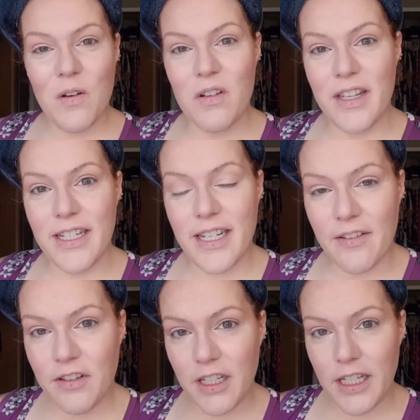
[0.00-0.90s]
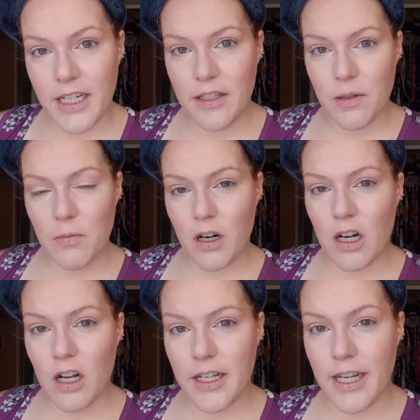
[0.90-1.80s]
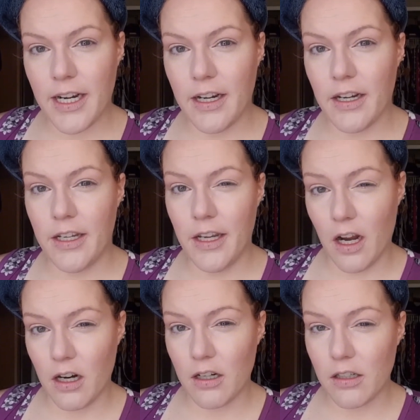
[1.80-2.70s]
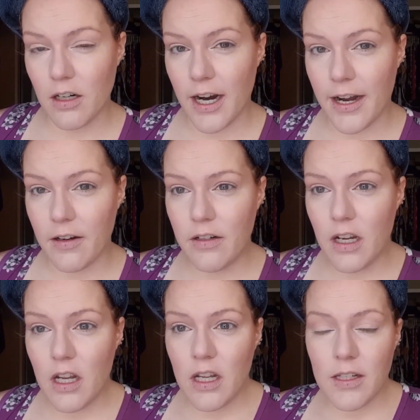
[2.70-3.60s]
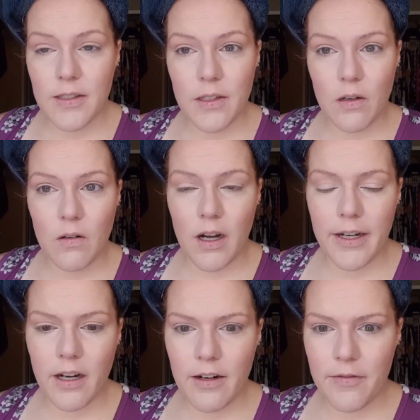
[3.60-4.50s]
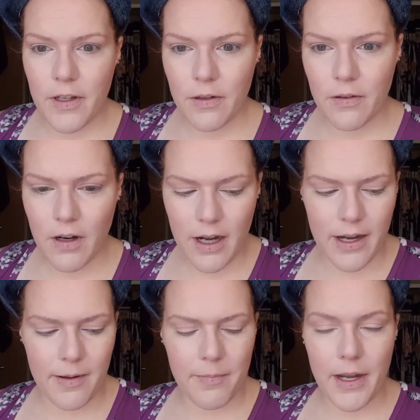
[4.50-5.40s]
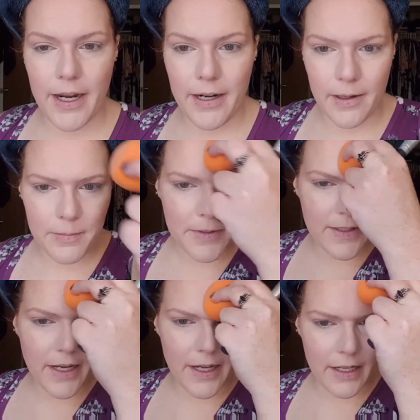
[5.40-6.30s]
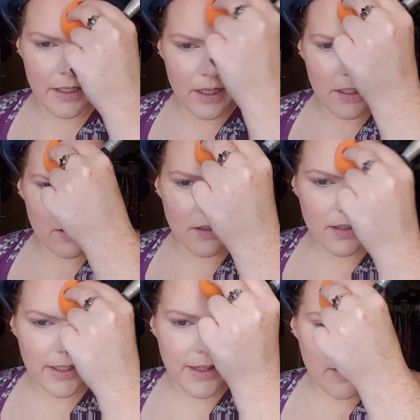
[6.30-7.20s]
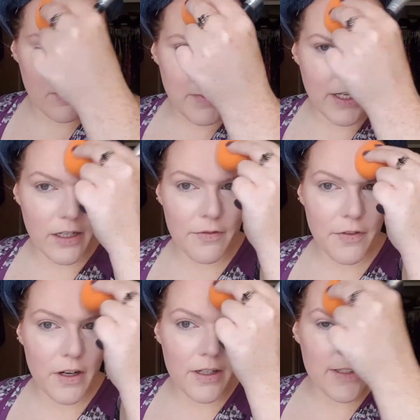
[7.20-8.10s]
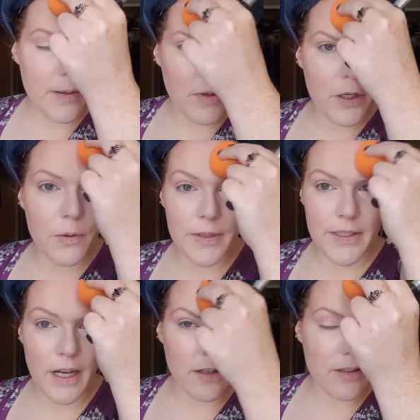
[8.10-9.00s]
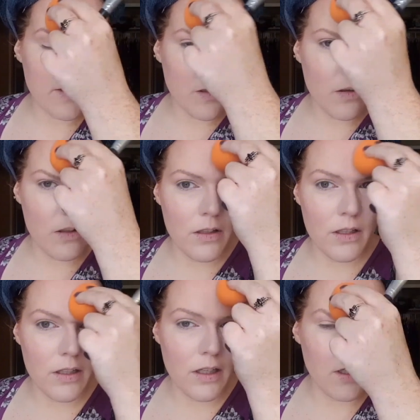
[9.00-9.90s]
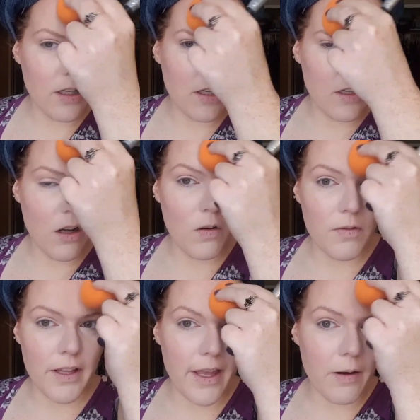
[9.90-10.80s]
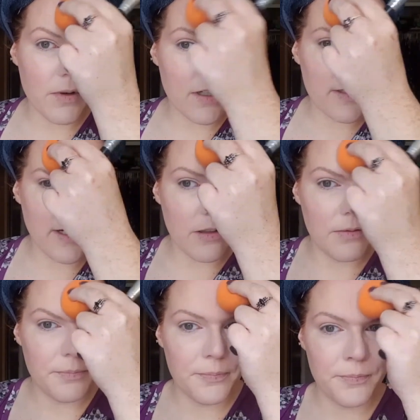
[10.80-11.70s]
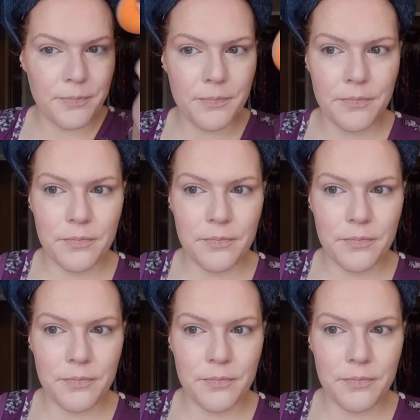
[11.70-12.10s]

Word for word: so they definitely need to work on getting a younger crowd. So I got a few um, items that look like they would be good for someone who is young. So hopefully that works out